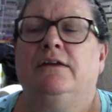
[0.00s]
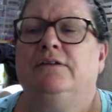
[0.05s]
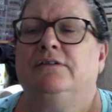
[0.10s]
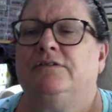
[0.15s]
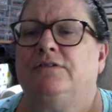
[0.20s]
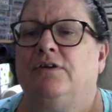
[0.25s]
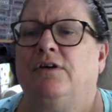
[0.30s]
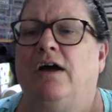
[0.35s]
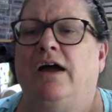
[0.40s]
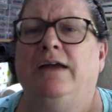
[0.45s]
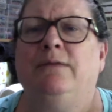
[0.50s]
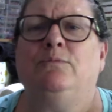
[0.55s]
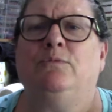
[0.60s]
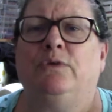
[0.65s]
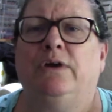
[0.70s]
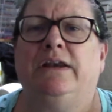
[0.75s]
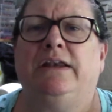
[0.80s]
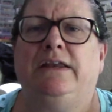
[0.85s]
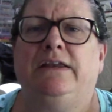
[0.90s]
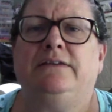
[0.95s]
So I'm
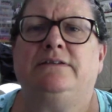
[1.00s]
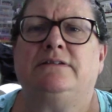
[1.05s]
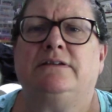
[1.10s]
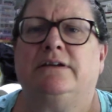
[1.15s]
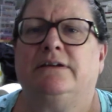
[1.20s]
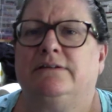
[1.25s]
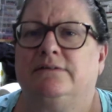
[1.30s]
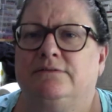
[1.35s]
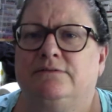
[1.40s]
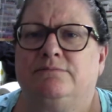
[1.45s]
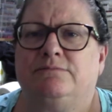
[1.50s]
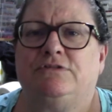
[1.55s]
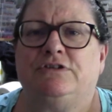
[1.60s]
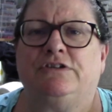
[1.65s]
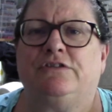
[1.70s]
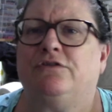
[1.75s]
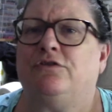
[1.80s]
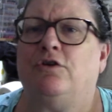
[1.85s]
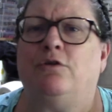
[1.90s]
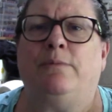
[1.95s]
ready to
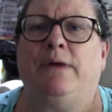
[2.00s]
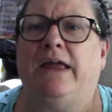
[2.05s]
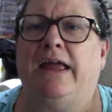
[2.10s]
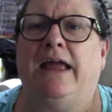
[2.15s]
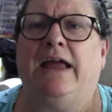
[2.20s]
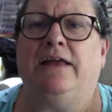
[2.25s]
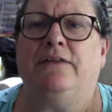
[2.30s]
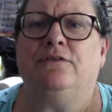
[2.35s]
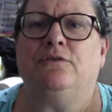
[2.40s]
just throw my hat